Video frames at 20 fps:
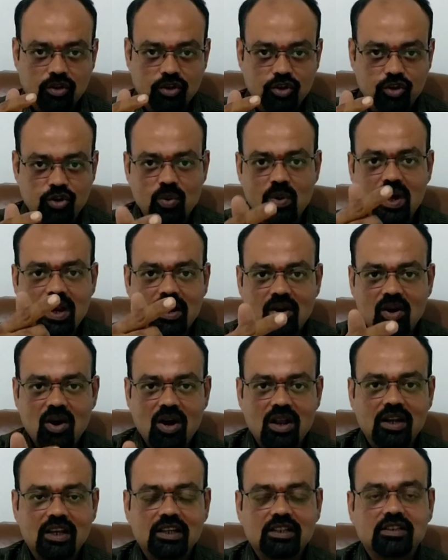your
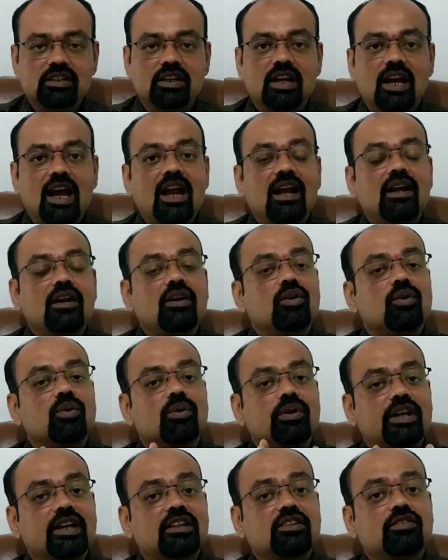knowledge and
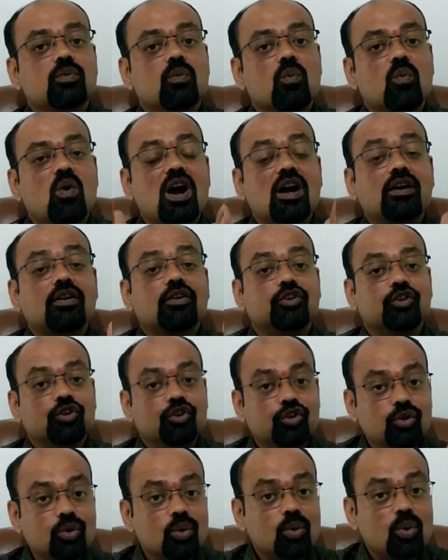to test what
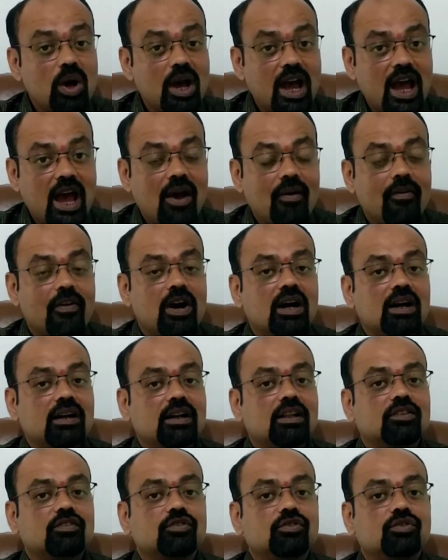you have
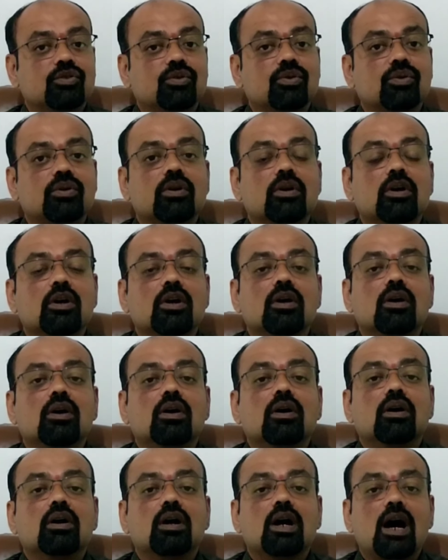understood
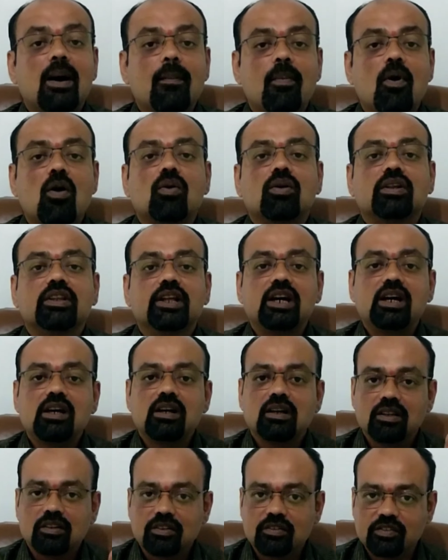about
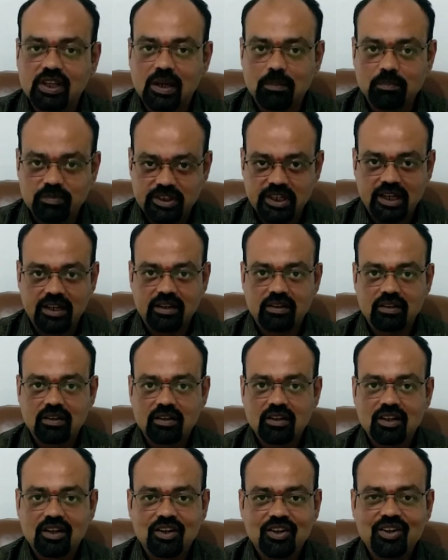the subject,
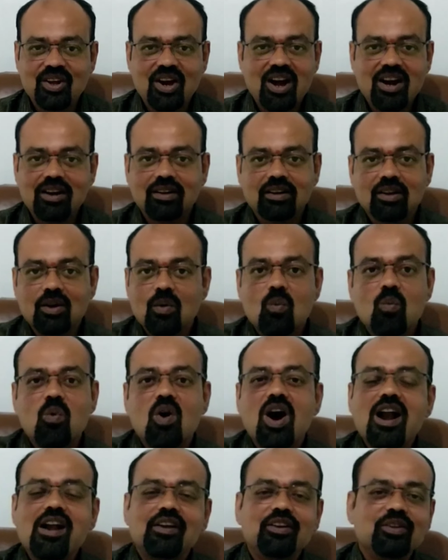not
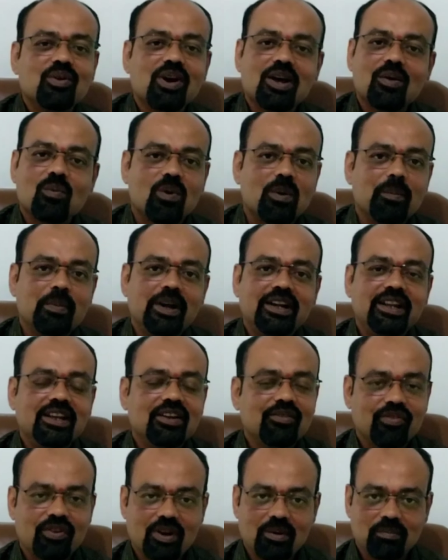what you are
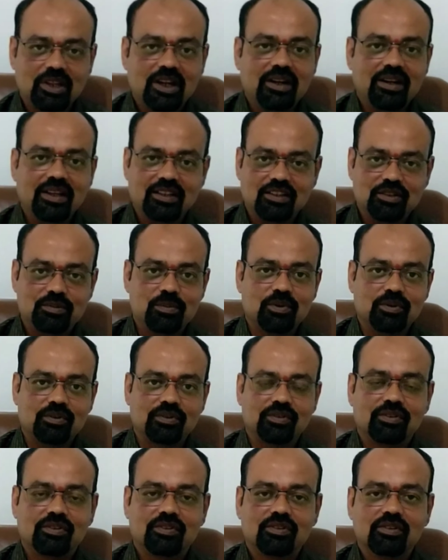vomiting from the
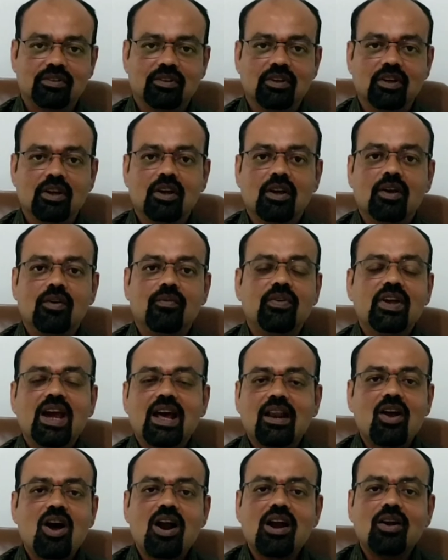textbooks. We
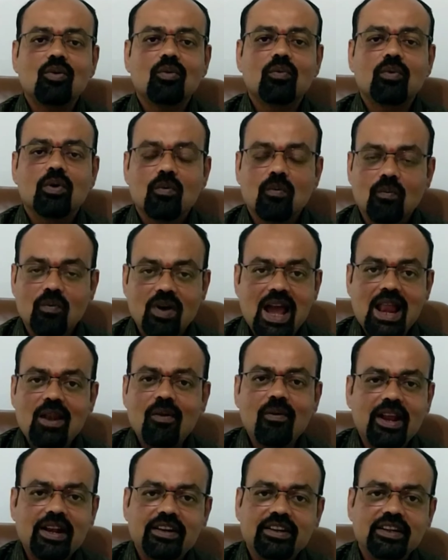are not
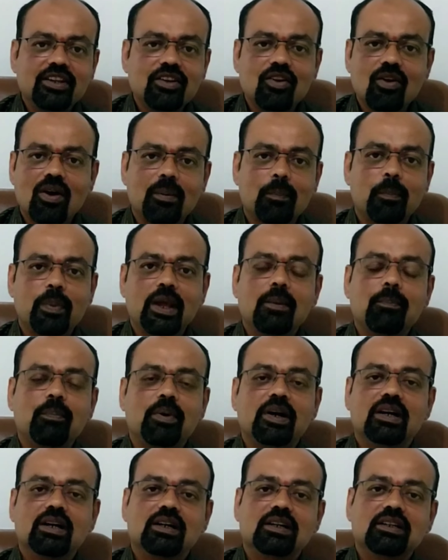evaluating your
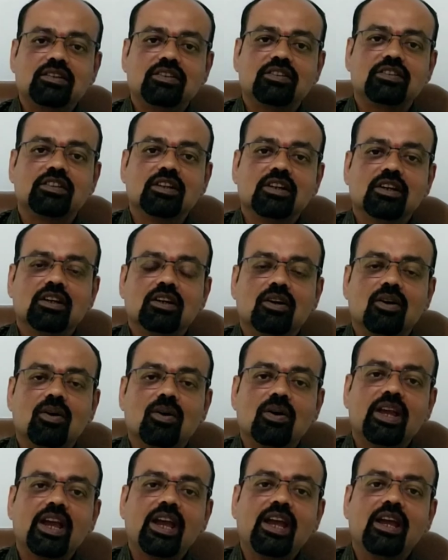papers,
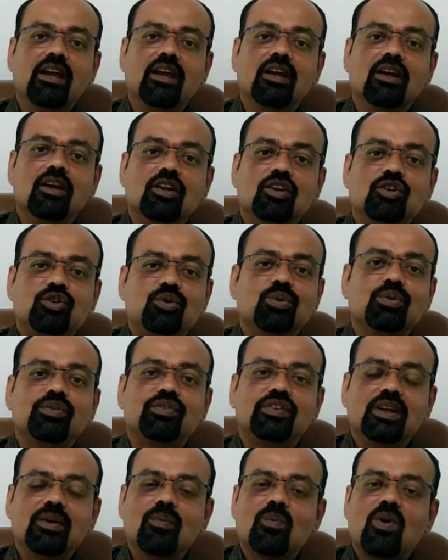okay, to
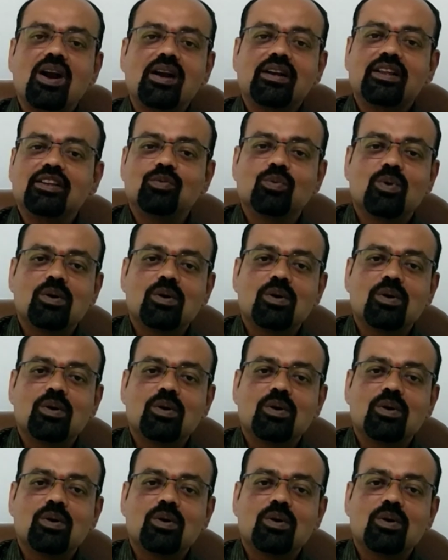see what